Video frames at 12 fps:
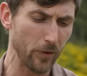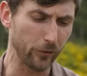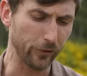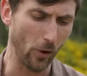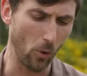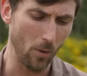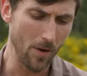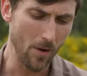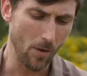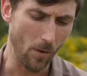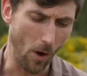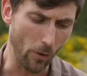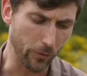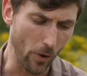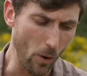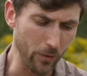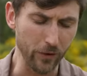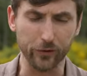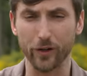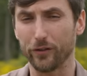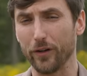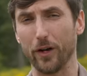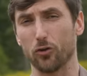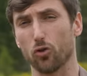So, although this
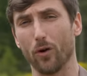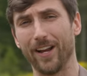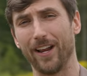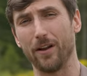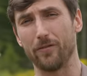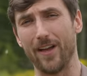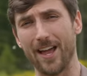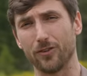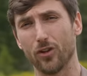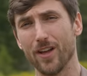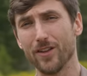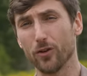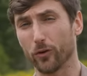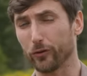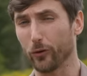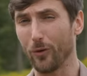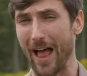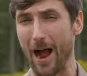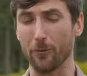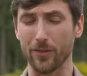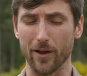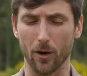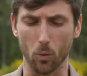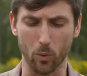isn't a training event, you're still out
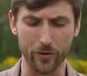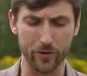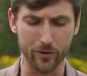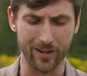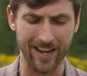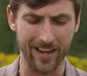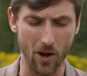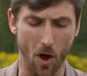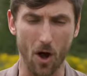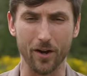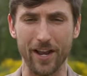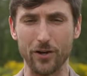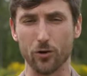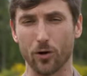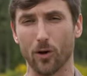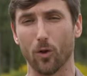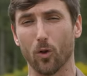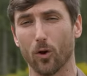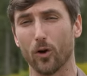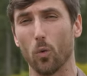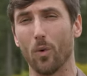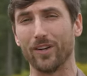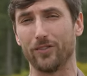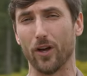there with your kit on and you're gonna
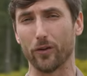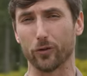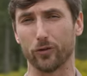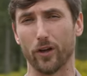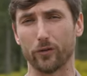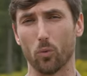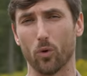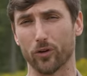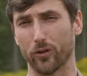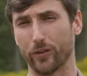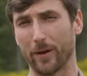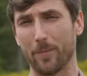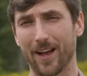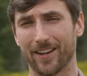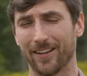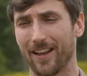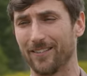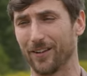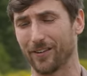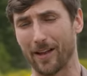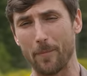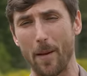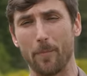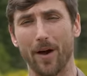learn what does or doesn't work, just like Micah did, just
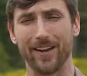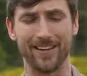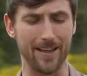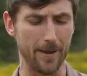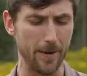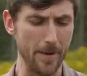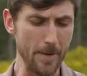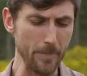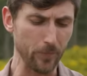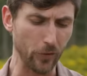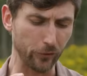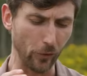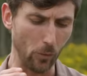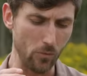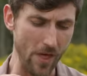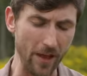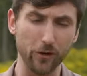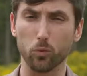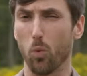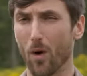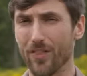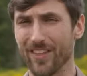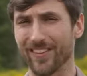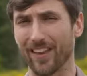like my buddy did. So that is
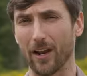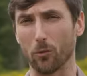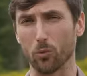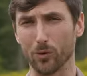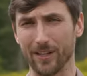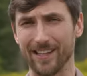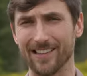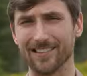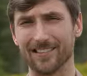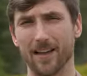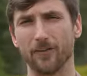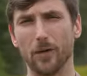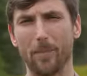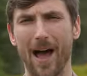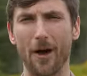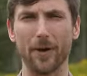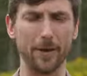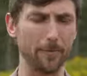one thing that I really loved about